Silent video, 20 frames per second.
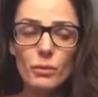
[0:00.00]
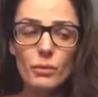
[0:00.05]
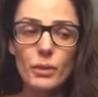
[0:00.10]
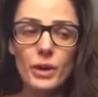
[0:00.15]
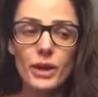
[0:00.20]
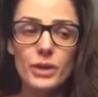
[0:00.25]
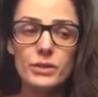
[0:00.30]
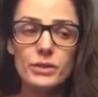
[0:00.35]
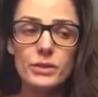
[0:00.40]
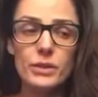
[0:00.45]

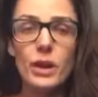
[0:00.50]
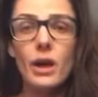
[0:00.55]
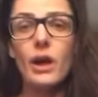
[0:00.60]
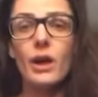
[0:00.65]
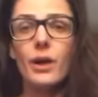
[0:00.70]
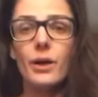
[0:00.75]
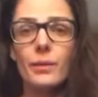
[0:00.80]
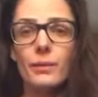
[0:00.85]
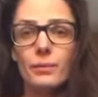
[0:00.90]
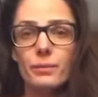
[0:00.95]
but
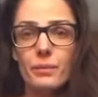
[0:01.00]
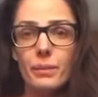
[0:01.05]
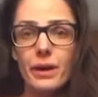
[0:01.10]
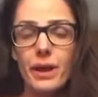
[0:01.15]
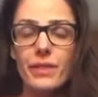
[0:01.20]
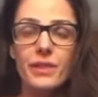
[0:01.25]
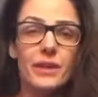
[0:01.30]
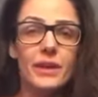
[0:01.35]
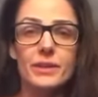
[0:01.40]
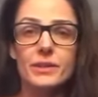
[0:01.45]

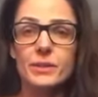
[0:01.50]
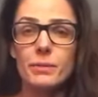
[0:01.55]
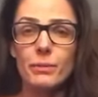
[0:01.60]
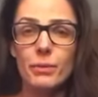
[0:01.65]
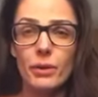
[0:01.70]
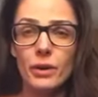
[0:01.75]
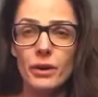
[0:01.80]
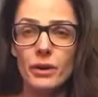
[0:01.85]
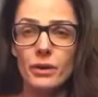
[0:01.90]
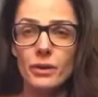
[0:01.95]
I think it's
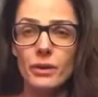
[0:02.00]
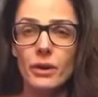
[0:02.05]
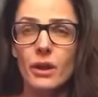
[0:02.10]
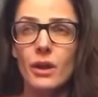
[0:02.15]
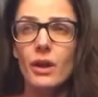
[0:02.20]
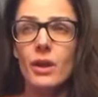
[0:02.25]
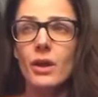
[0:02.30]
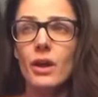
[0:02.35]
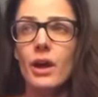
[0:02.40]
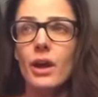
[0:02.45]
important
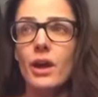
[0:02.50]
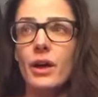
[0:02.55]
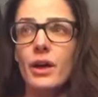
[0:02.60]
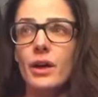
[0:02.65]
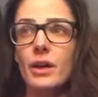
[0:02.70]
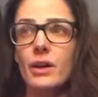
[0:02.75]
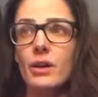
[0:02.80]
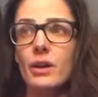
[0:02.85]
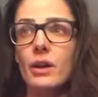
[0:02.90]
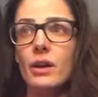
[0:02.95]

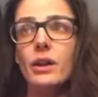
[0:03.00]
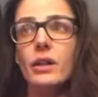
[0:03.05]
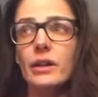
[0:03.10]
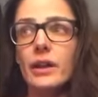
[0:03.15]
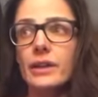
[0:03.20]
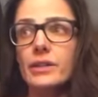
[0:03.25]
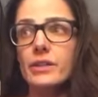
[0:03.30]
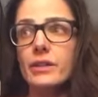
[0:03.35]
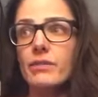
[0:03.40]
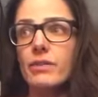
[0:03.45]
in our
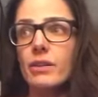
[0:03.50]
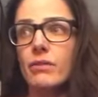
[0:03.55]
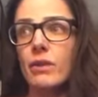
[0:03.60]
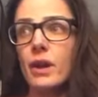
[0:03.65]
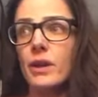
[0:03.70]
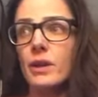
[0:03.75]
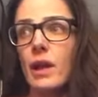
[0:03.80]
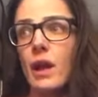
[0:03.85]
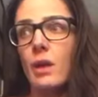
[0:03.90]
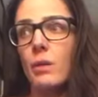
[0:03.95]
collective that
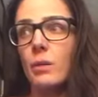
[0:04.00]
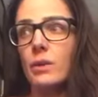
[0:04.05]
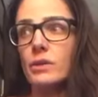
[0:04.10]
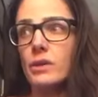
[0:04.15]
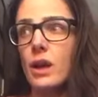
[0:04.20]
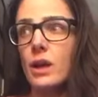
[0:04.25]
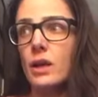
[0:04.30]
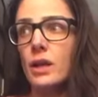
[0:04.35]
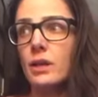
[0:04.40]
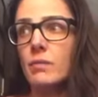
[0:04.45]
right now we're
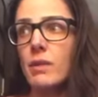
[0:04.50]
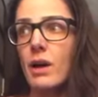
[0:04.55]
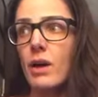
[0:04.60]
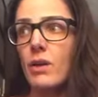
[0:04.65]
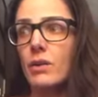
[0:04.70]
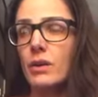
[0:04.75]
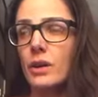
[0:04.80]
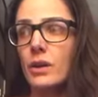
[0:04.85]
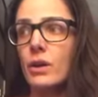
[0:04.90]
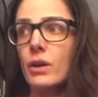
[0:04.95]
talking
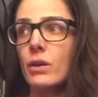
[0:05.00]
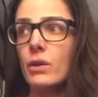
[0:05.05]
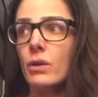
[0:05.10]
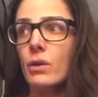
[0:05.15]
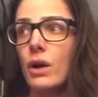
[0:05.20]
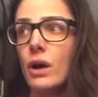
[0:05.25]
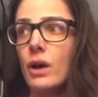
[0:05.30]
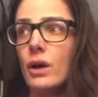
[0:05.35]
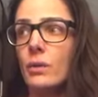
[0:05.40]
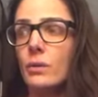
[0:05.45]
about
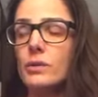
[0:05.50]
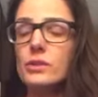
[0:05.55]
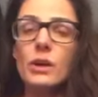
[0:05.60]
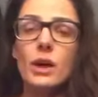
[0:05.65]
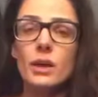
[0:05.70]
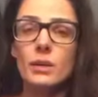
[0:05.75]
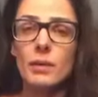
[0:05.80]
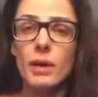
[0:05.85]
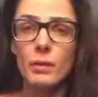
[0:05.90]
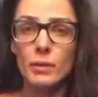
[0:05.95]

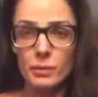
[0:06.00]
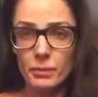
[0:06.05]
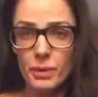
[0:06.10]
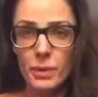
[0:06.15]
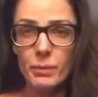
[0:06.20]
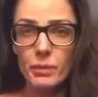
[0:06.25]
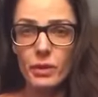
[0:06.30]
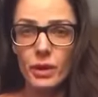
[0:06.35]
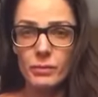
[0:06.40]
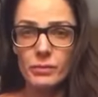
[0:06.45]
when
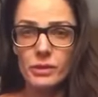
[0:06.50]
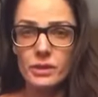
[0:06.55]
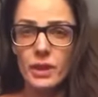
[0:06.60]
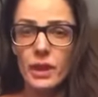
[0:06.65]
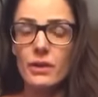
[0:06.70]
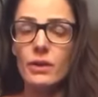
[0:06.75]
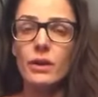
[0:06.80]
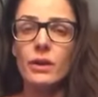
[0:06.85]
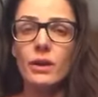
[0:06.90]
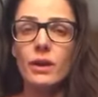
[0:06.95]
people come
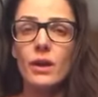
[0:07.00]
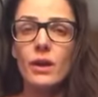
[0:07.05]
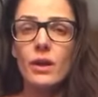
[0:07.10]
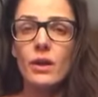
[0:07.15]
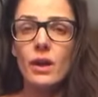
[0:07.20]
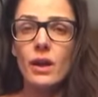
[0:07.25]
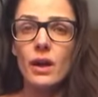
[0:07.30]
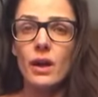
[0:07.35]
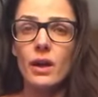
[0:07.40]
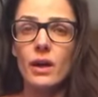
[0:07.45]
together
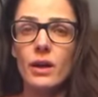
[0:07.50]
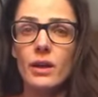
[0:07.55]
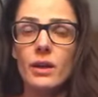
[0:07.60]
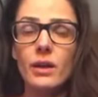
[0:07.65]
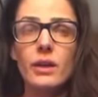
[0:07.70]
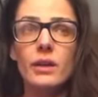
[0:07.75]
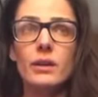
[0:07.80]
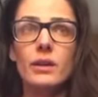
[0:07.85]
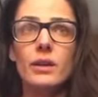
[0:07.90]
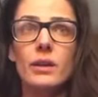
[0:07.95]

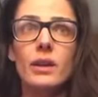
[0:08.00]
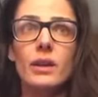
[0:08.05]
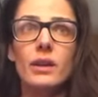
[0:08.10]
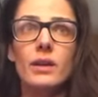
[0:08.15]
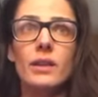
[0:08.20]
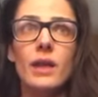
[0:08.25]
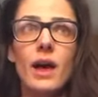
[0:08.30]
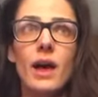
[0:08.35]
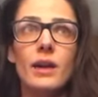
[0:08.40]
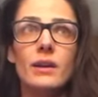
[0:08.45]

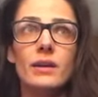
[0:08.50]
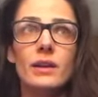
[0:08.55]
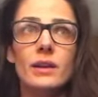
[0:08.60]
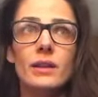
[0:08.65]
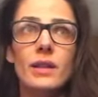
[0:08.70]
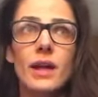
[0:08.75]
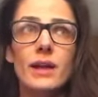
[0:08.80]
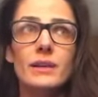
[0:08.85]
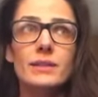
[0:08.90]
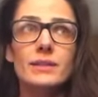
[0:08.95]
in
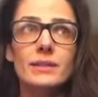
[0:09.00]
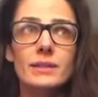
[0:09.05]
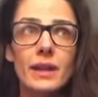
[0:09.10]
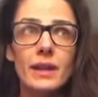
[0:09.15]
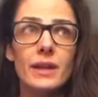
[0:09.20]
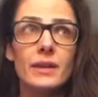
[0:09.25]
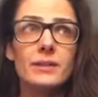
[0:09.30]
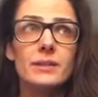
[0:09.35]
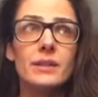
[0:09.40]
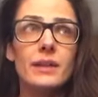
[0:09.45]
that
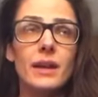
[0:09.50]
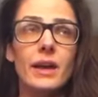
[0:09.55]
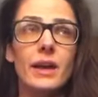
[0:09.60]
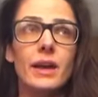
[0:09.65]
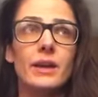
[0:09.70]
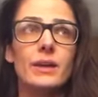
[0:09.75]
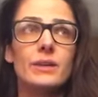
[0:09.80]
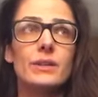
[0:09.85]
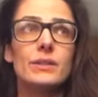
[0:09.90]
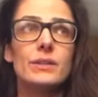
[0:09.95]
state,
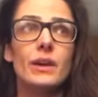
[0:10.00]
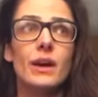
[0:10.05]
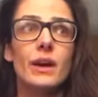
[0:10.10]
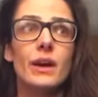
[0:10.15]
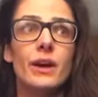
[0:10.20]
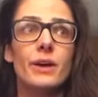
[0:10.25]
and